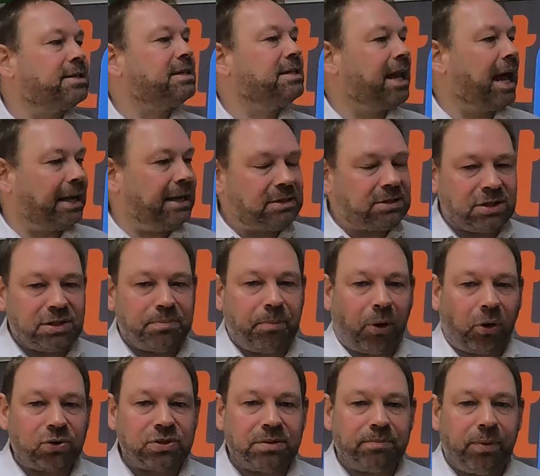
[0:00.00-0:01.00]
as late as
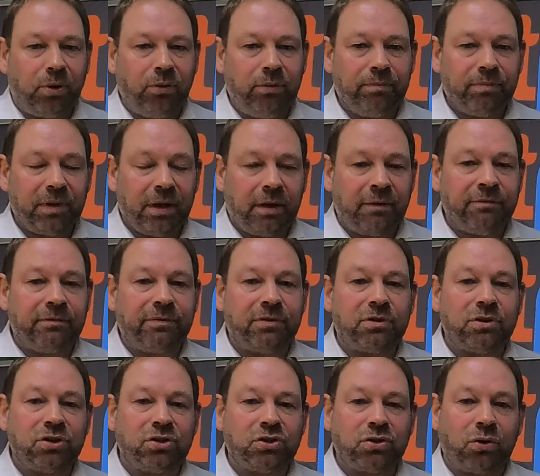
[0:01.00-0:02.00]
possible and for
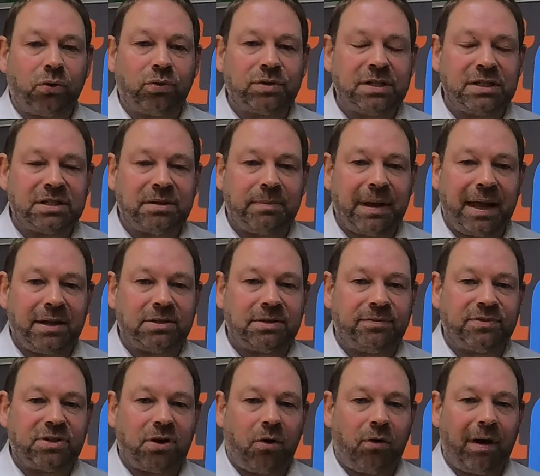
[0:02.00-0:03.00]
the shortest amount
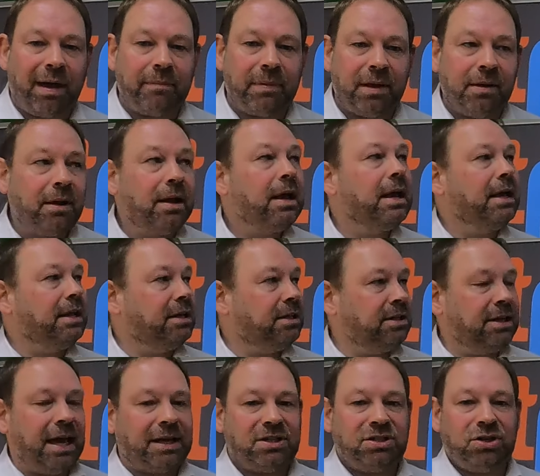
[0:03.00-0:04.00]
of time?
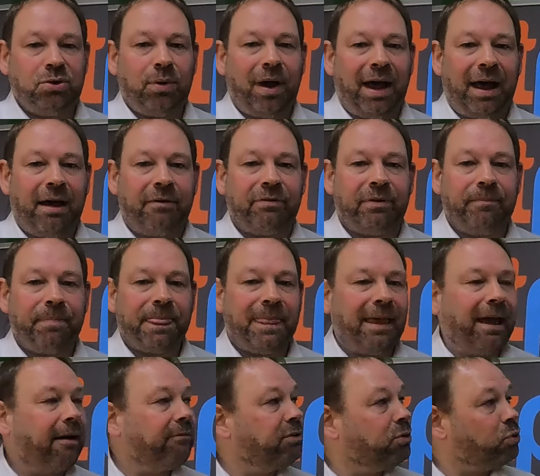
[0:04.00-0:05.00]
Yes, you have.
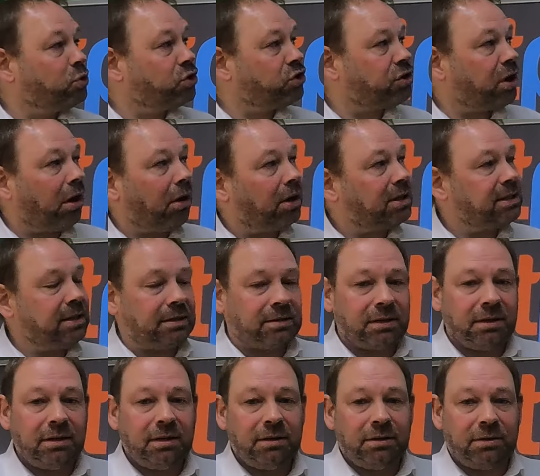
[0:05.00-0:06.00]
Have you started
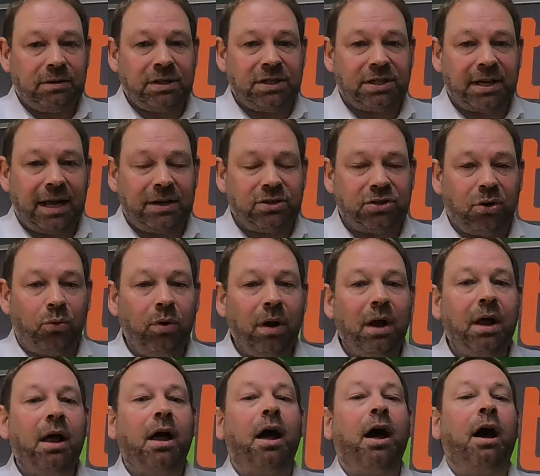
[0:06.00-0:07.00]
the schedule
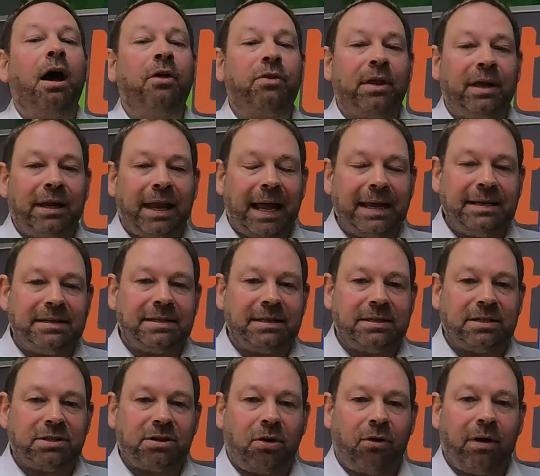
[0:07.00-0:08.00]
at the
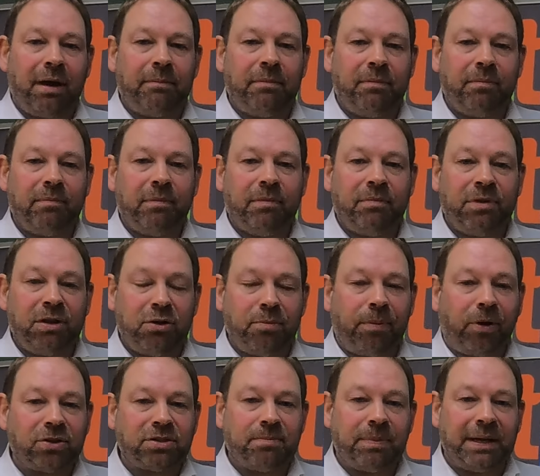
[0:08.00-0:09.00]
latest time that you
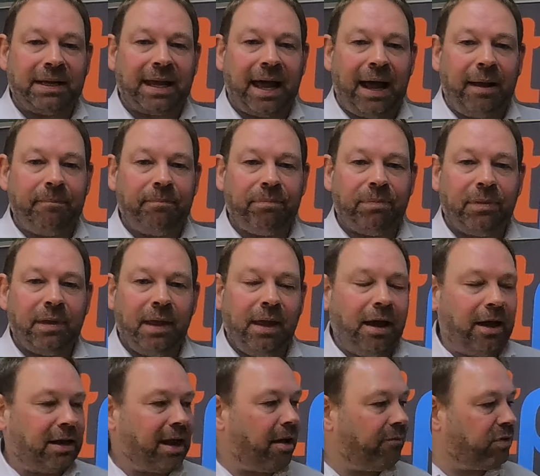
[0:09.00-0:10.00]
possibly can?
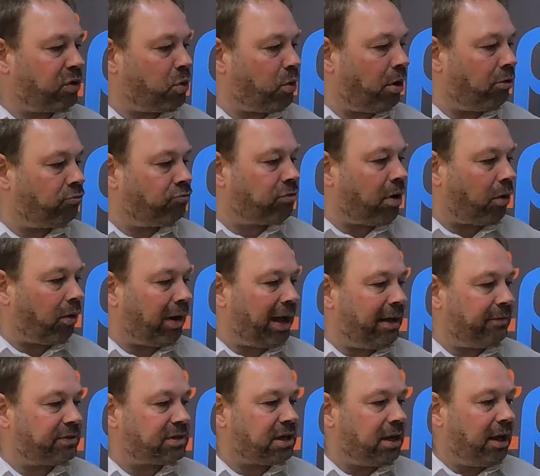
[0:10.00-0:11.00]
And have you
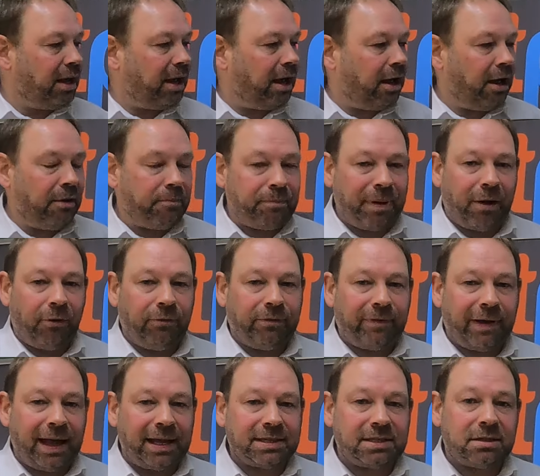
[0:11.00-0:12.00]
arrived at
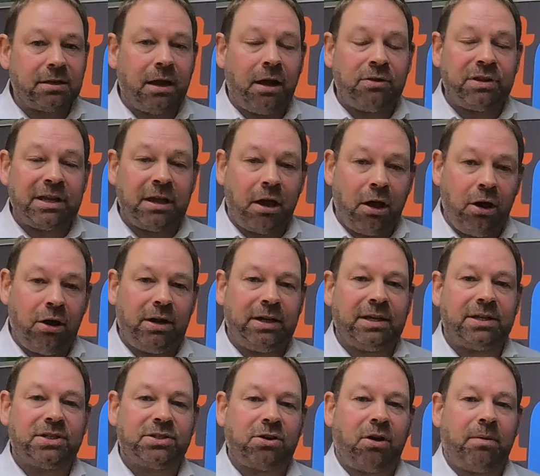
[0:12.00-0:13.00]
Belfast at the
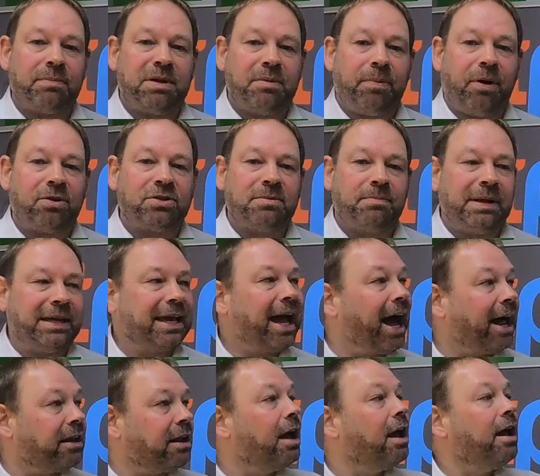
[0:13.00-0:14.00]
earliest time you possibly
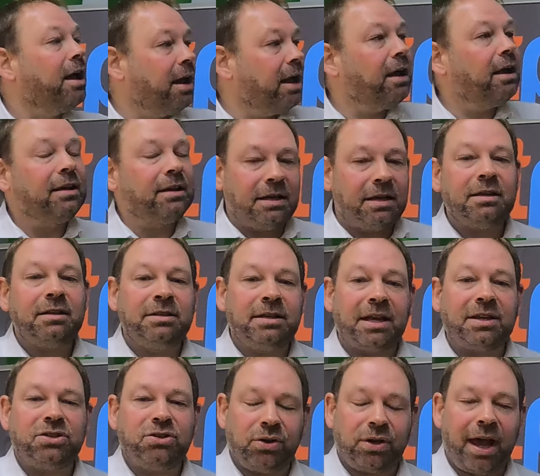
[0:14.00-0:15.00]
can?
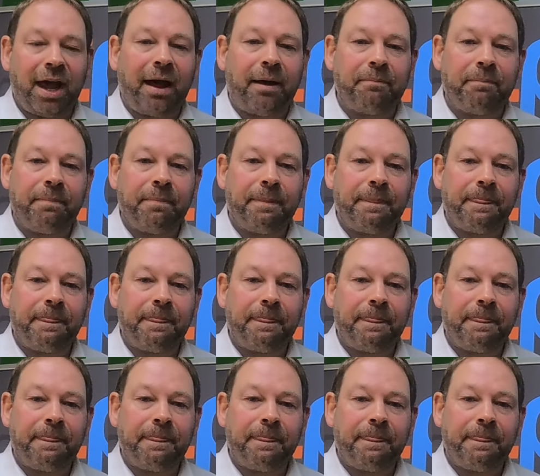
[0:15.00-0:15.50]
Yes, you can.